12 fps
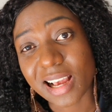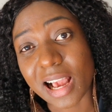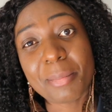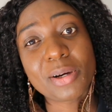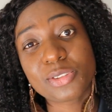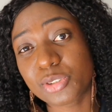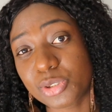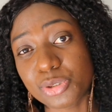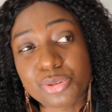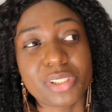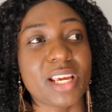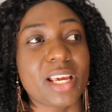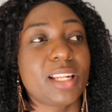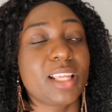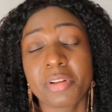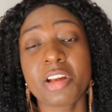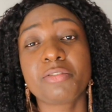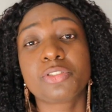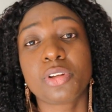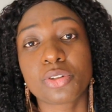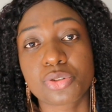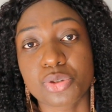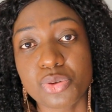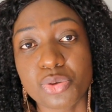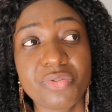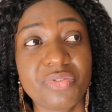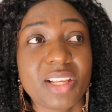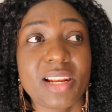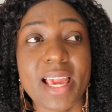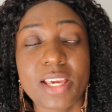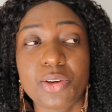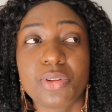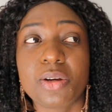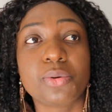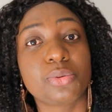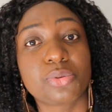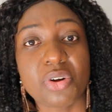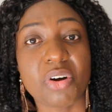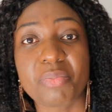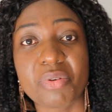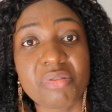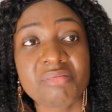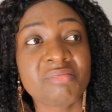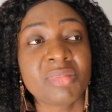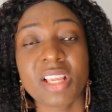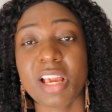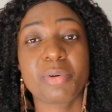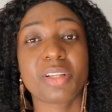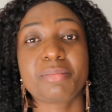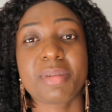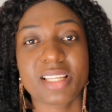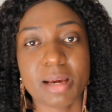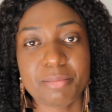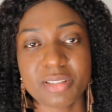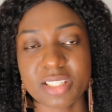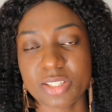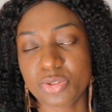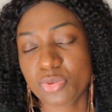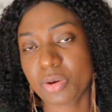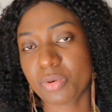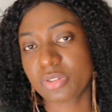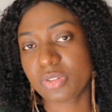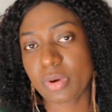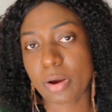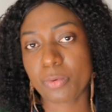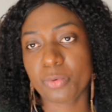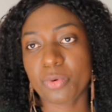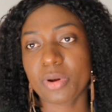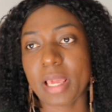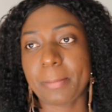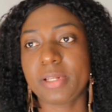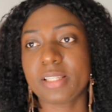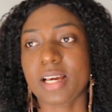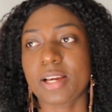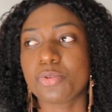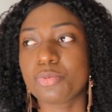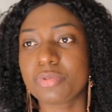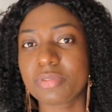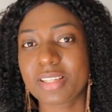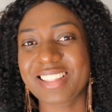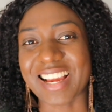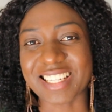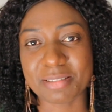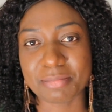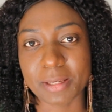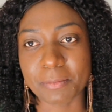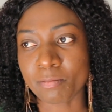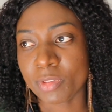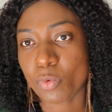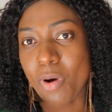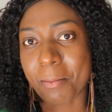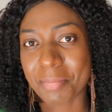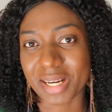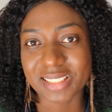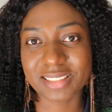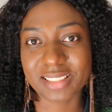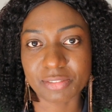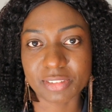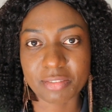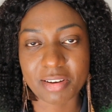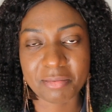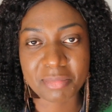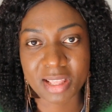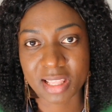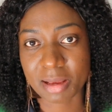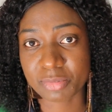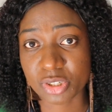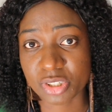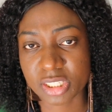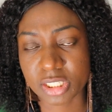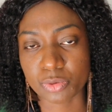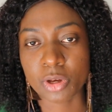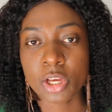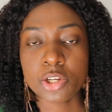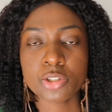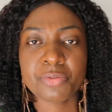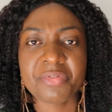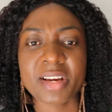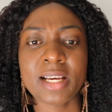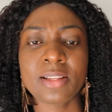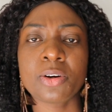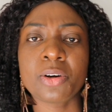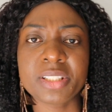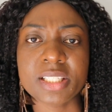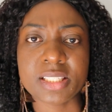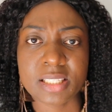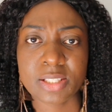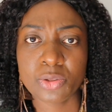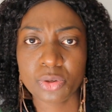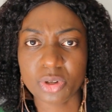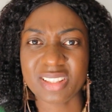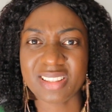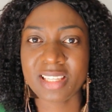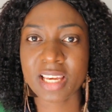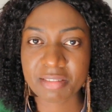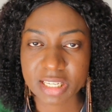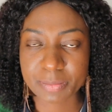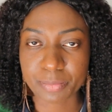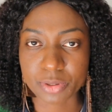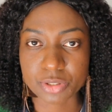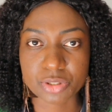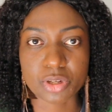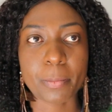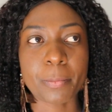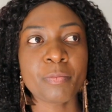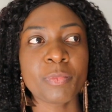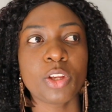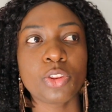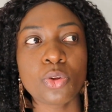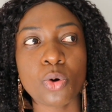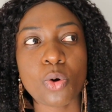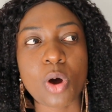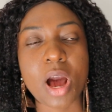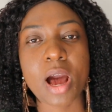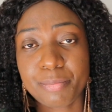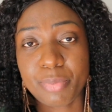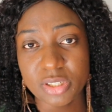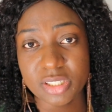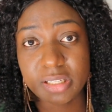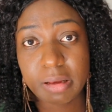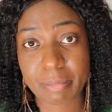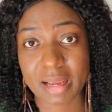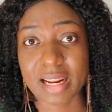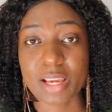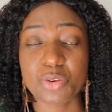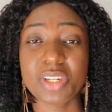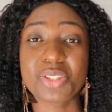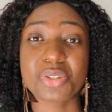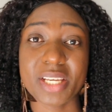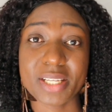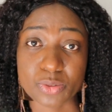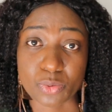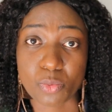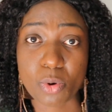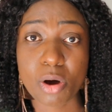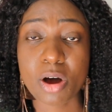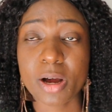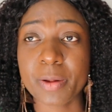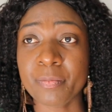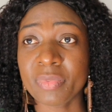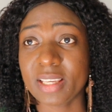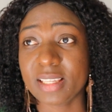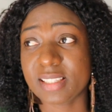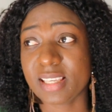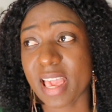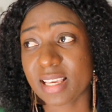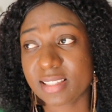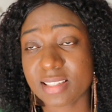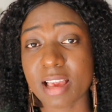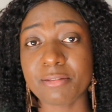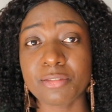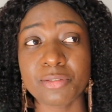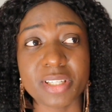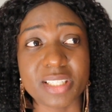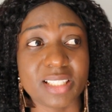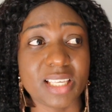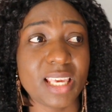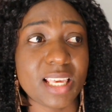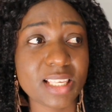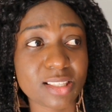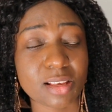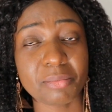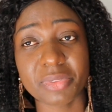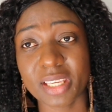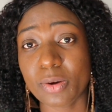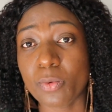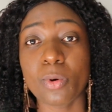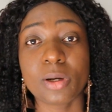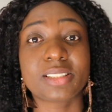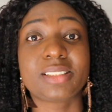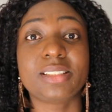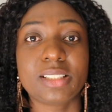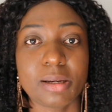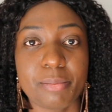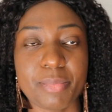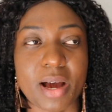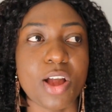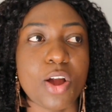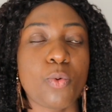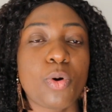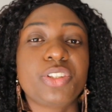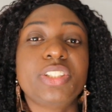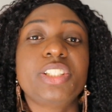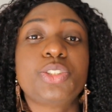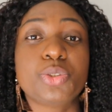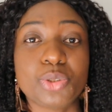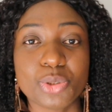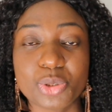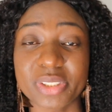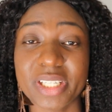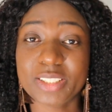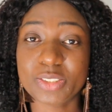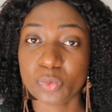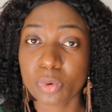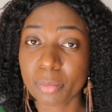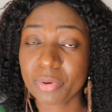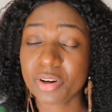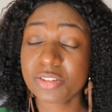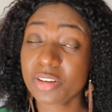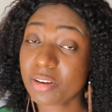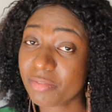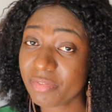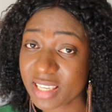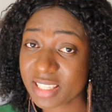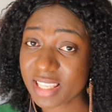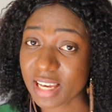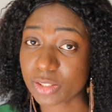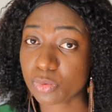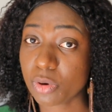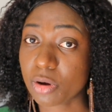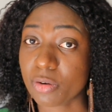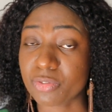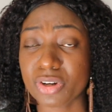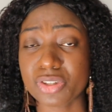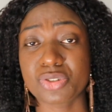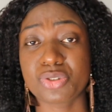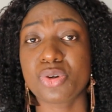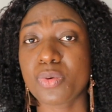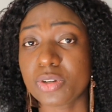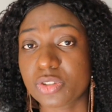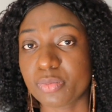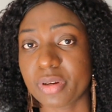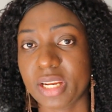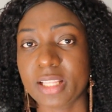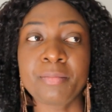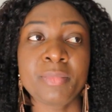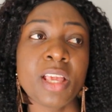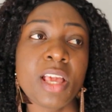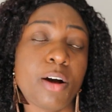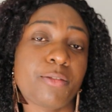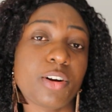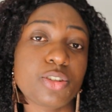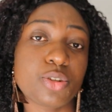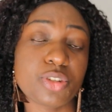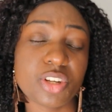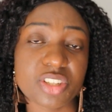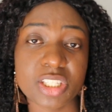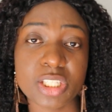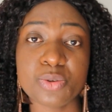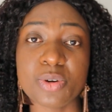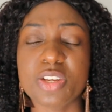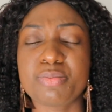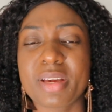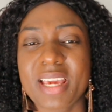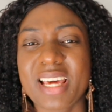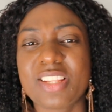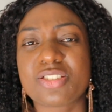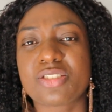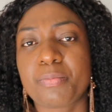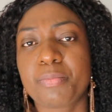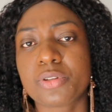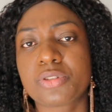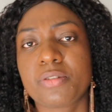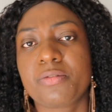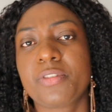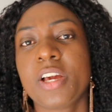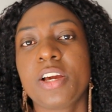about you here. They may not even talk to you. If they like you, they will talk, but everybody mind their business. So there was no way I would go like, please can you dash me £1.75, mean that I'm just new. So find out all these things. Know your nearest bus stop, know the bus number that you need to take to work. Is it X7, is it E something, what number, what do you need to do to get to work? Because on your first day at work, of course you don't want to be late. Of course you're just new and you may get the support of